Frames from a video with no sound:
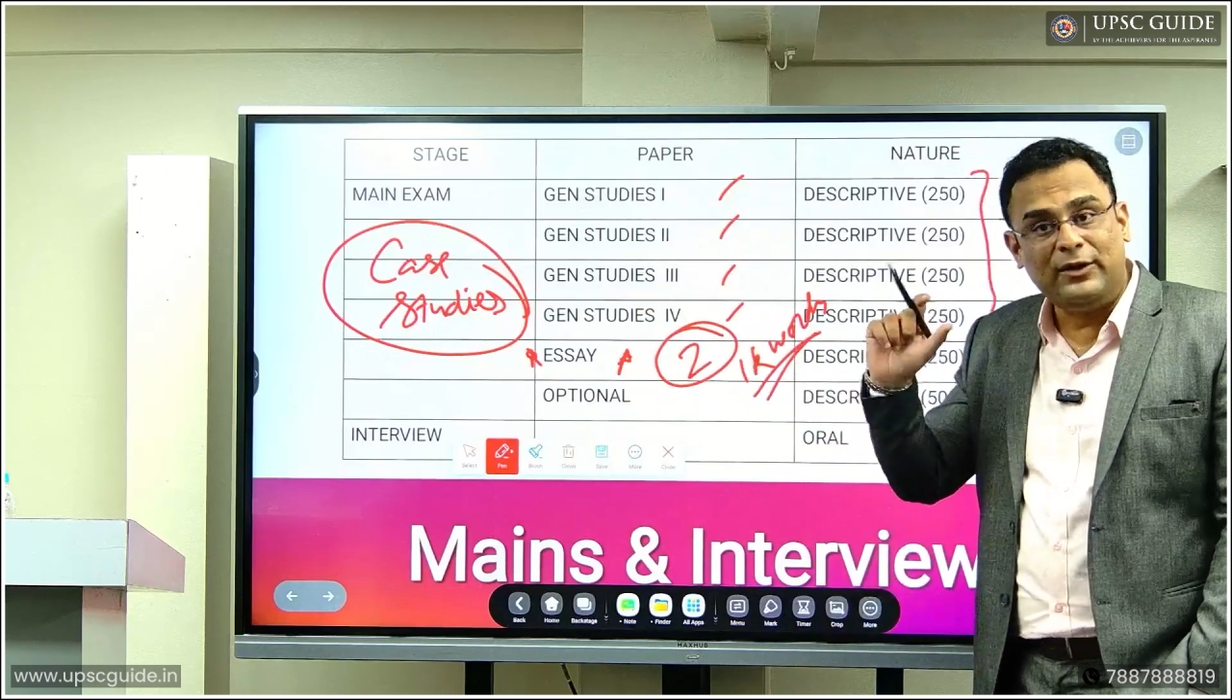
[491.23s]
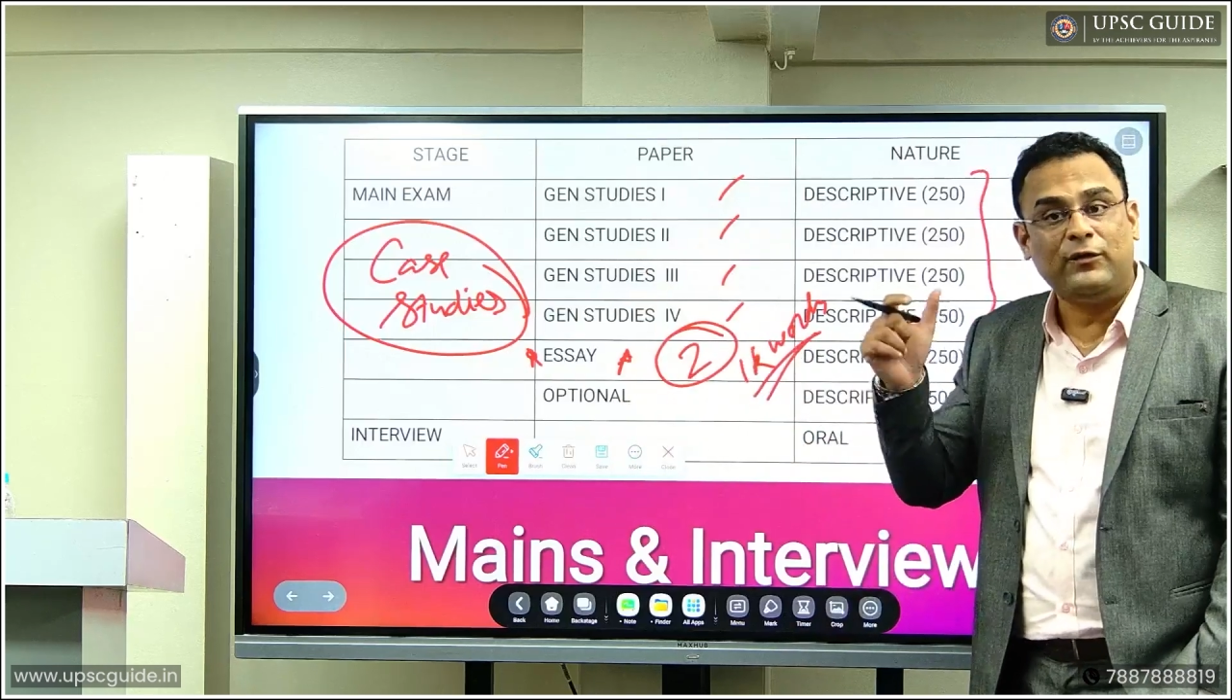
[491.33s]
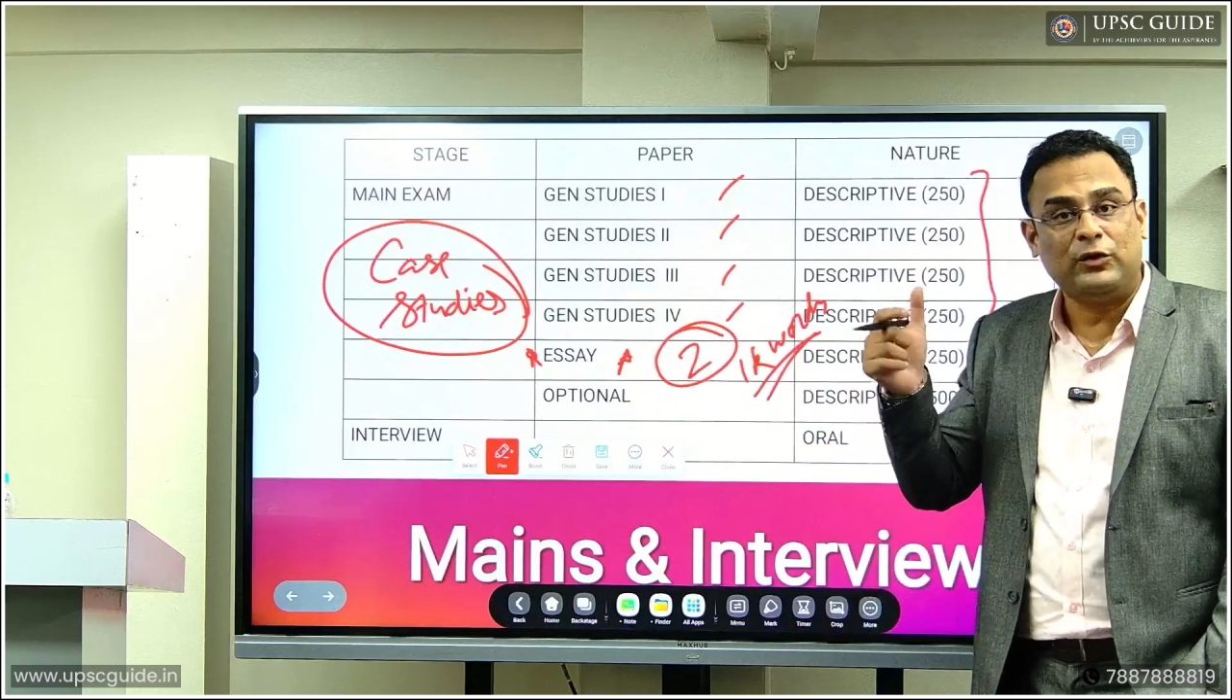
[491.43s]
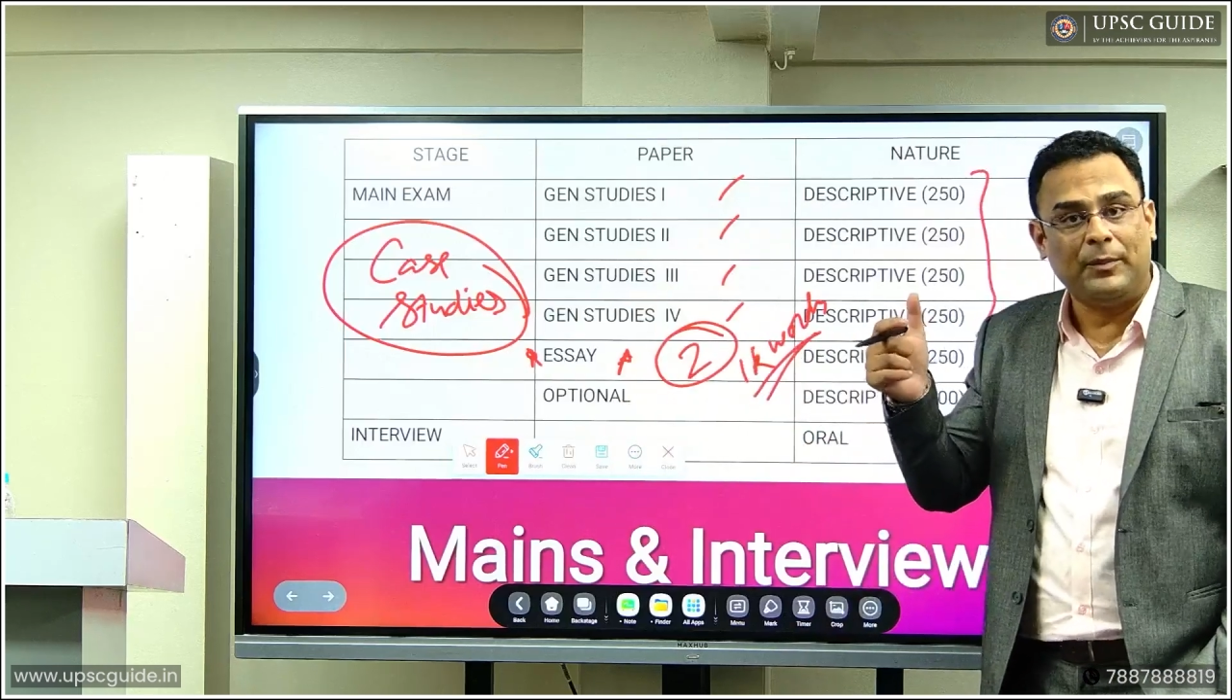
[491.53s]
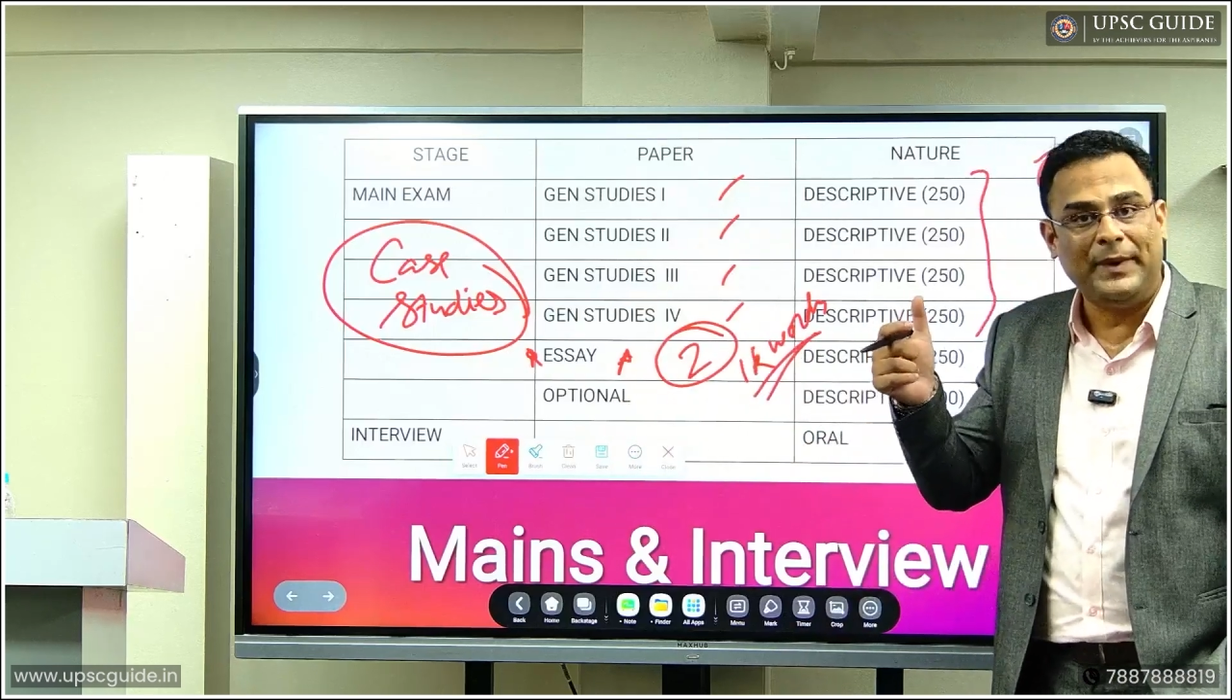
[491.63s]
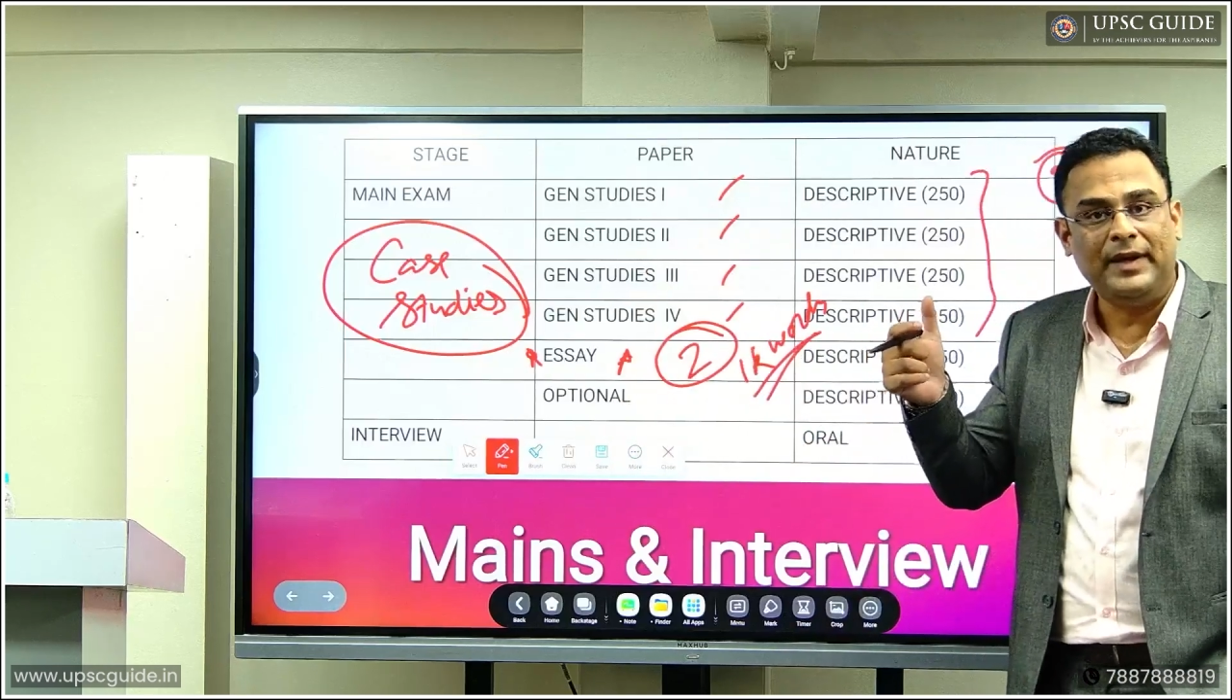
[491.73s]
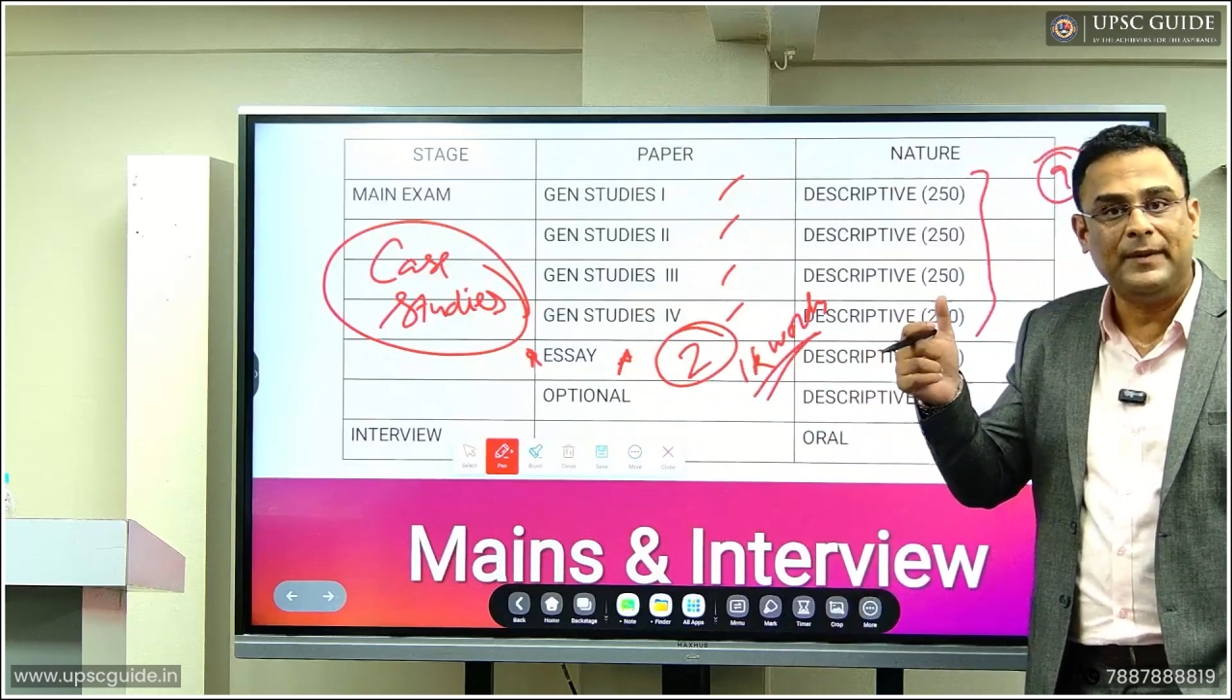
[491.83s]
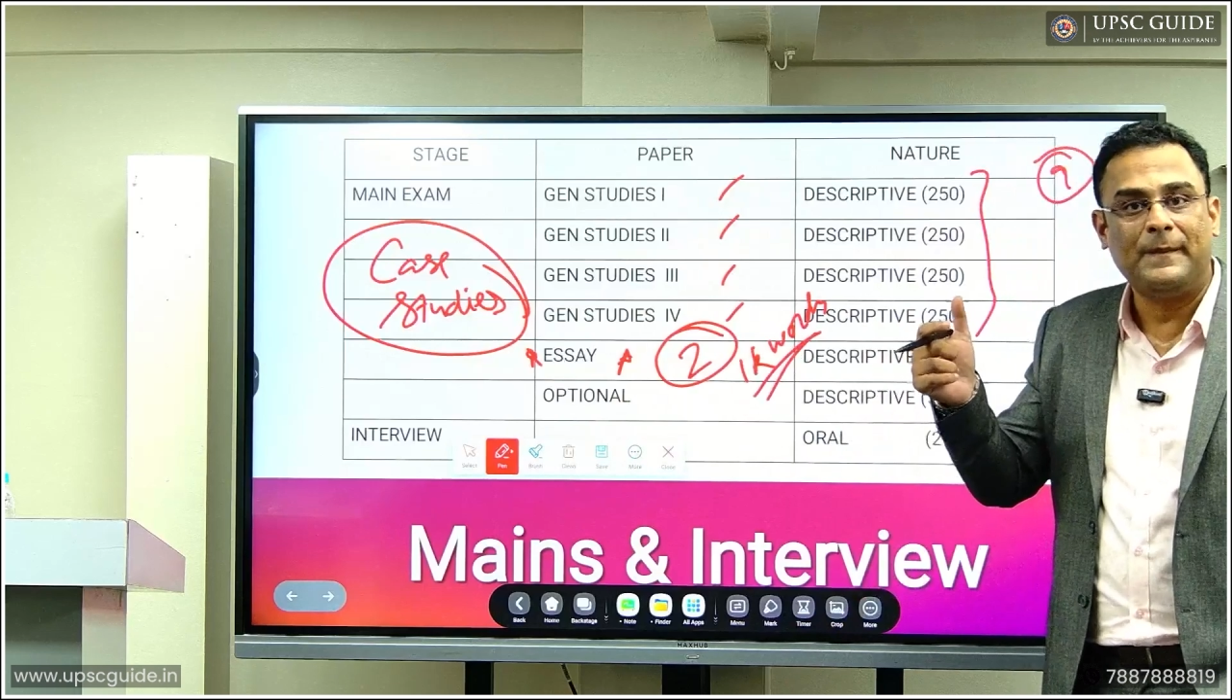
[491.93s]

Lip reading: of topic